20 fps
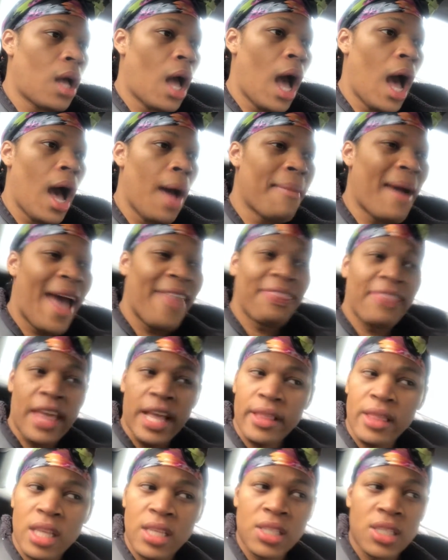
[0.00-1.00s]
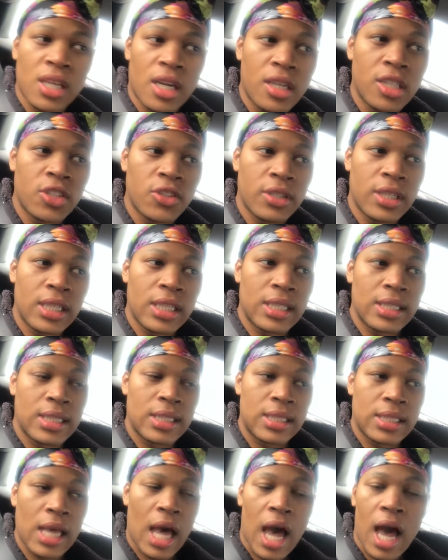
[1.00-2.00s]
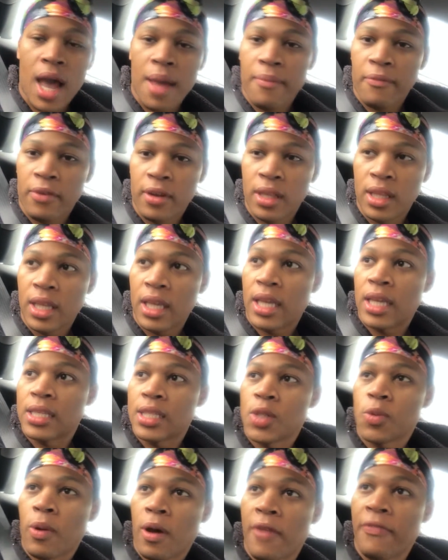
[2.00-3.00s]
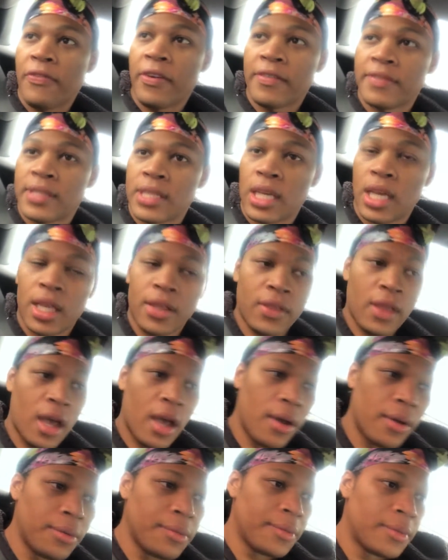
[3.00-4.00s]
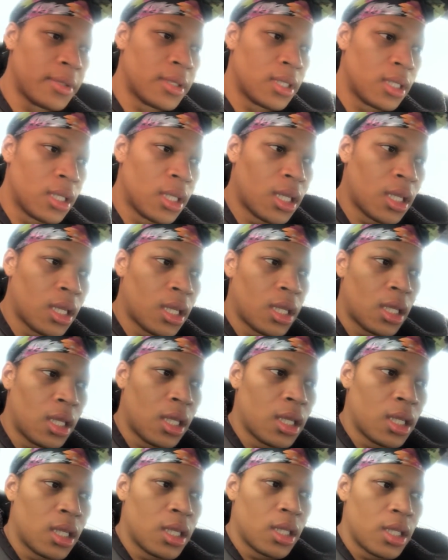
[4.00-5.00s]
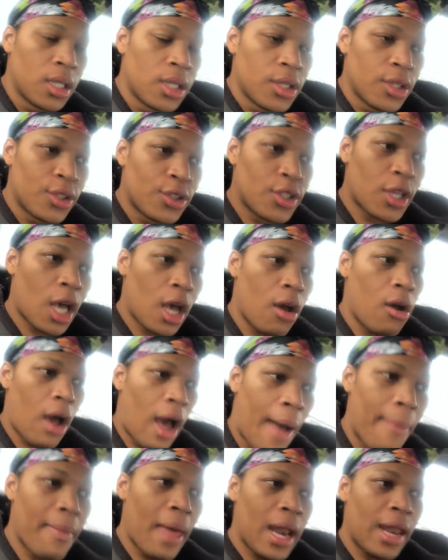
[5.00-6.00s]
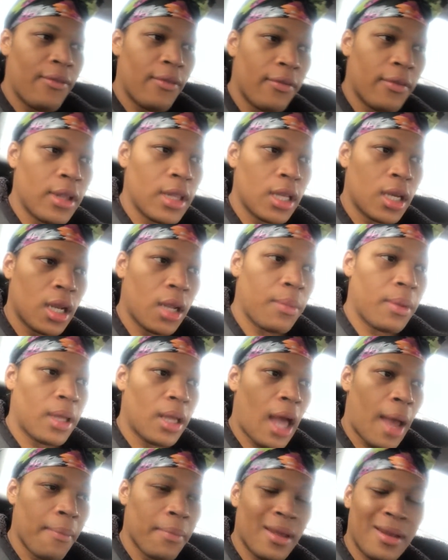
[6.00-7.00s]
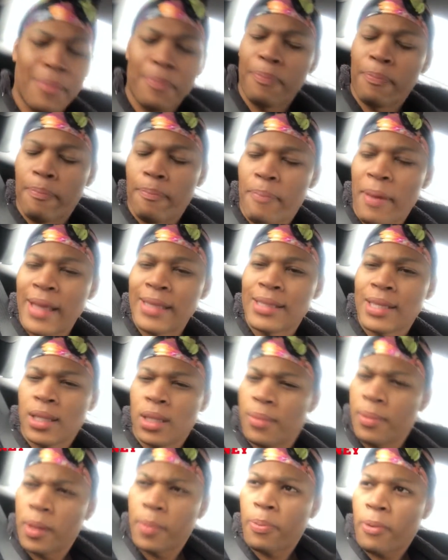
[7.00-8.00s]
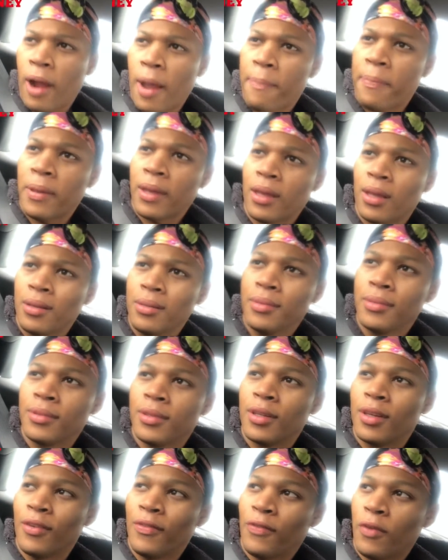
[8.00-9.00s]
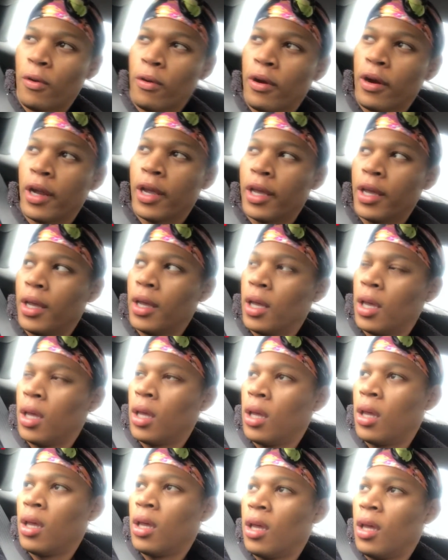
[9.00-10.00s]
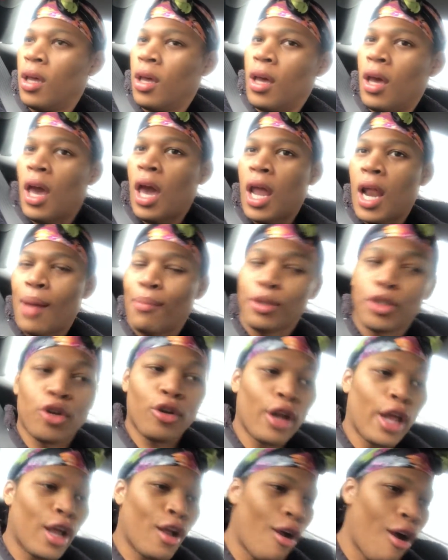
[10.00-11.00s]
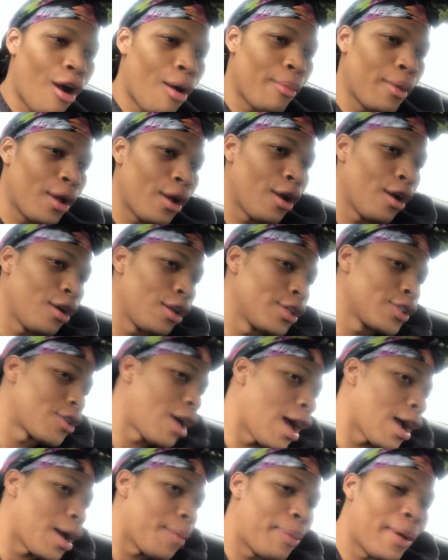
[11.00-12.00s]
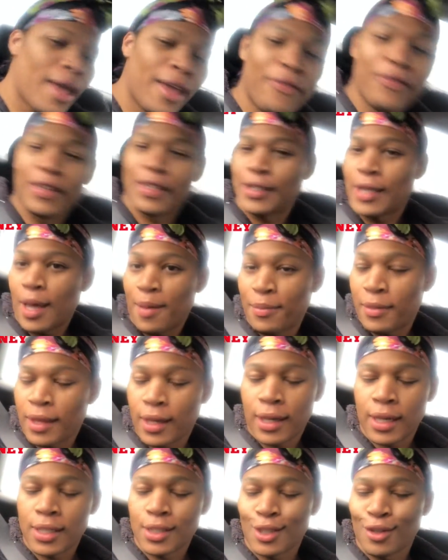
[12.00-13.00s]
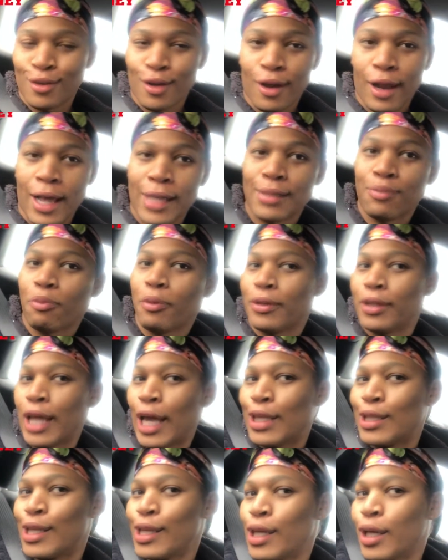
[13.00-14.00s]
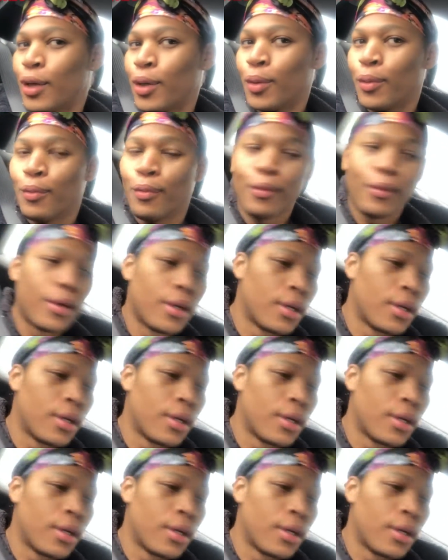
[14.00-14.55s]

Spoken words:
I think the surgery time really is 12:15 though, so I'm not even really going to be, I'm going to basically be prepping for it, and I'm sure they call me early so I can pay for something, because you know that's what they do.